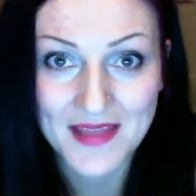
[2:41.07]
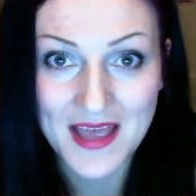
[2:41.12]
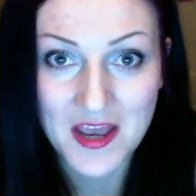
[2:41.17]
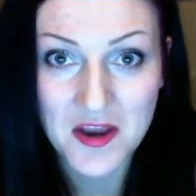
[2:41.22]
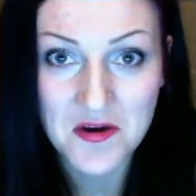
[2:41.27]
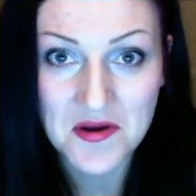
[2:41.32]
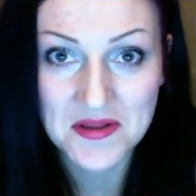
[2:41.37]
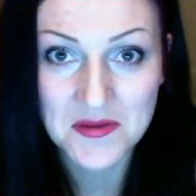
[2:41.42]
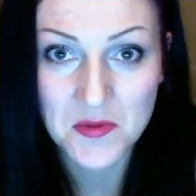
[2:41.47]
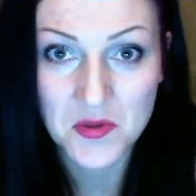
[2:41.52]
I
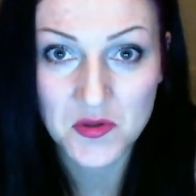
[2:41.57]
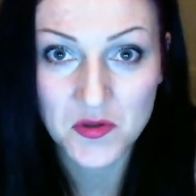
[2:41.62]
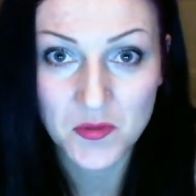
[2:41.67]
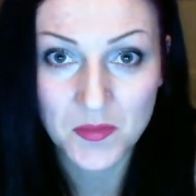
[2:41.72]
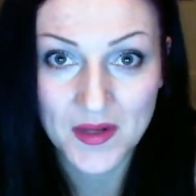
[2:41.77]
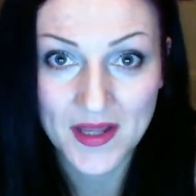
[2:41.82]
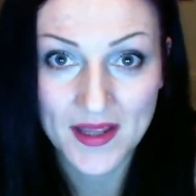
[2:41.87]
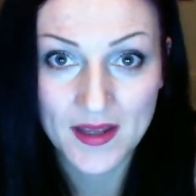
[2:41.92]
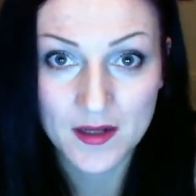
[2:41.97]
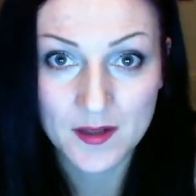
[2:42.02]
already want to
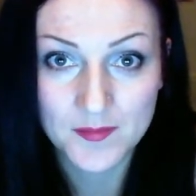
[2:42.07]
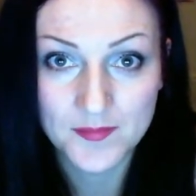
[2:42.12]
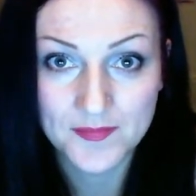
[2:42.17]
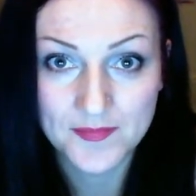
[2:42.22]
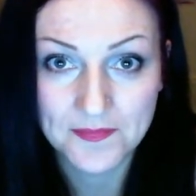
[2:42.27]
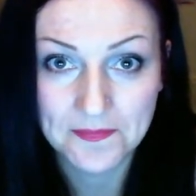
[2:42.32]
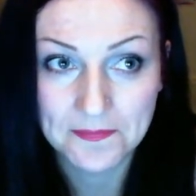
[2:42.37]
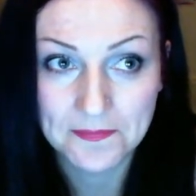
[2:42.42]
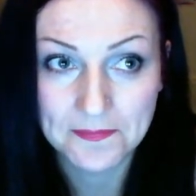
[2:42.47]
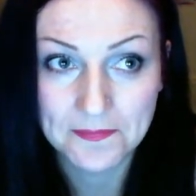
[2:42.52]
blink.
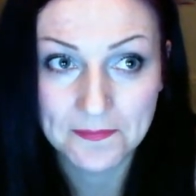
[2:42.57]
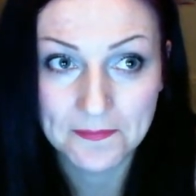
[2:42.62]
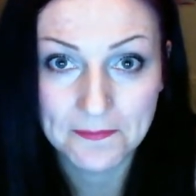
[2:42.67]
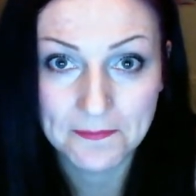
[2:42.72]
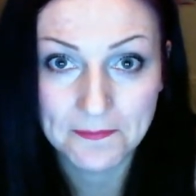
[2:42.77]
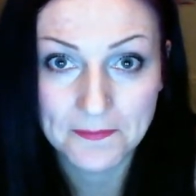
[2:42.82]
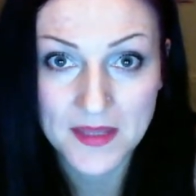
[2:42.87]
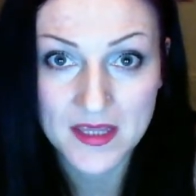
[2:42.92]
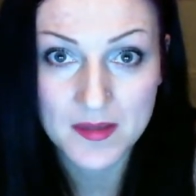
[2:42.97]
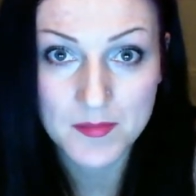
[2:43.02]

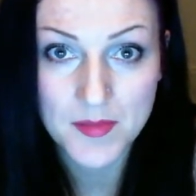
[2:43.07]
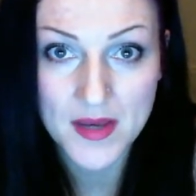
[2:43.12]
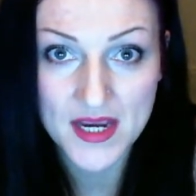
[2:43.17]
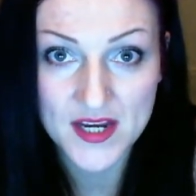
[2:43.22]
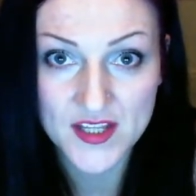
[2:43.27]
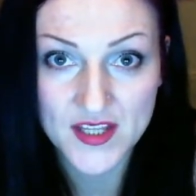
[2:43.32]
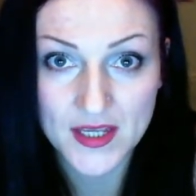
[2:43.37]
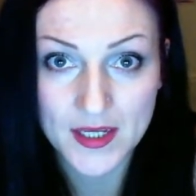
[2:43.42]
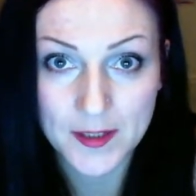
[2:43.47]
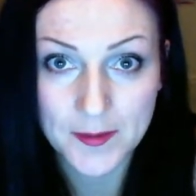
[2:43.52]
It's
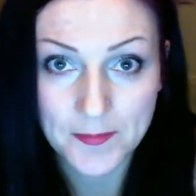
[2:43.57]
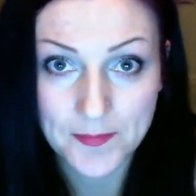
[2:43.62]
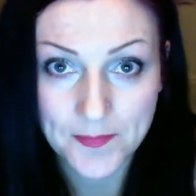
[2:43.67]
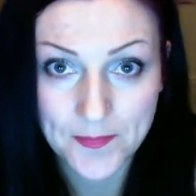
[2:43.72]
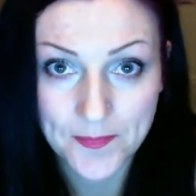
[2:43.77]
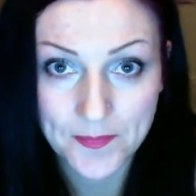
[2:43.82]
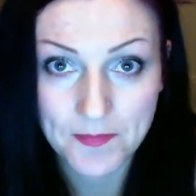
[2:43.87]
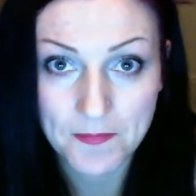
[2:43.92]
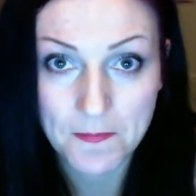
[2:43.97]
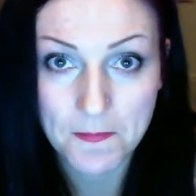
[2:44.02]
burning.
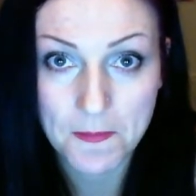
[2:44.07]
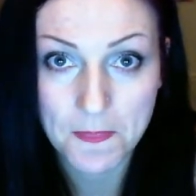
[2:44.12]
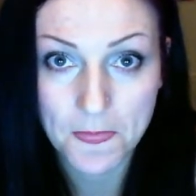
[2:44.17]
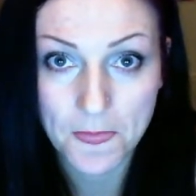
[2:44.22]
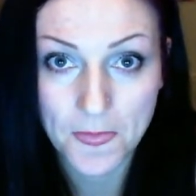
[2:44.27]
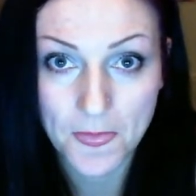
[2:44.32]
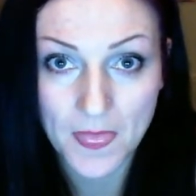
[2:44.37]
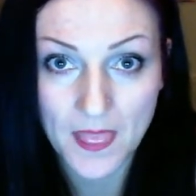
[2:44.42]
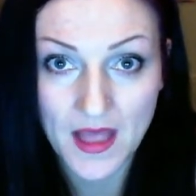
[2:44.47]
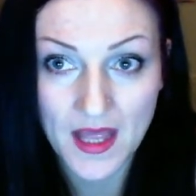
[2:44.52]

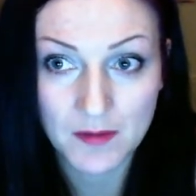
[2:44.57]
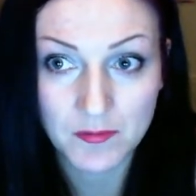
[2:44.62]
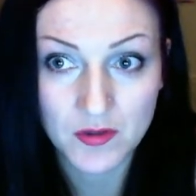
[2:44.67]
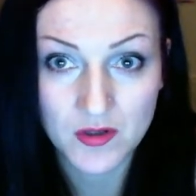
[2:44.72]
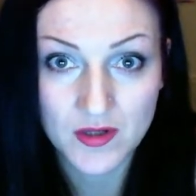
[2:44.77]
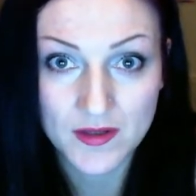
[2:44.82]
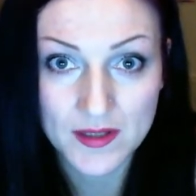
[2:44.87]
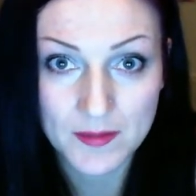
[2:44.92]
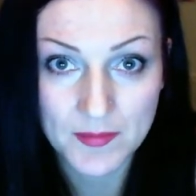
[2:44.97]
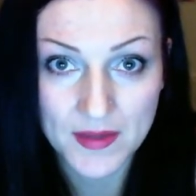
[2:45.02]
I'm
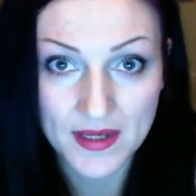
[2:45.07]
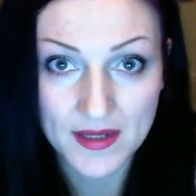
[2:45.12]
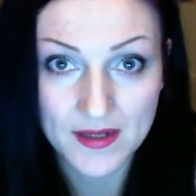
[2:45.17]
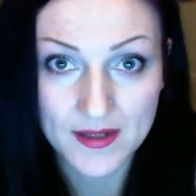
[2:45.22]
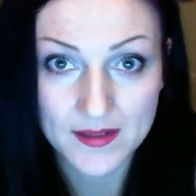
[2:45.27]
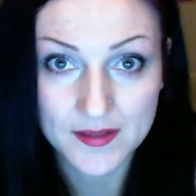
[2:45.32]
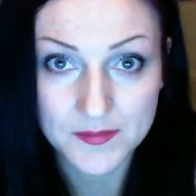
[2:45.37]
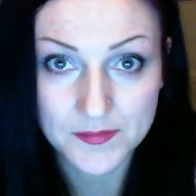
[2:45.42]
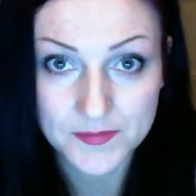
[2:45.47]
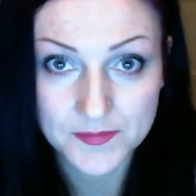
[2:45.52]
not gonna make
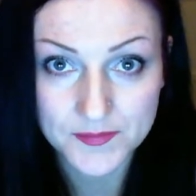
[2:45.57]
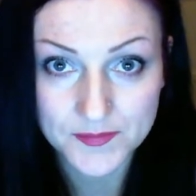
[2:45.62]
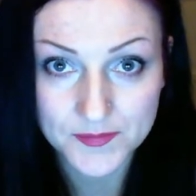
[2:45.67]
it.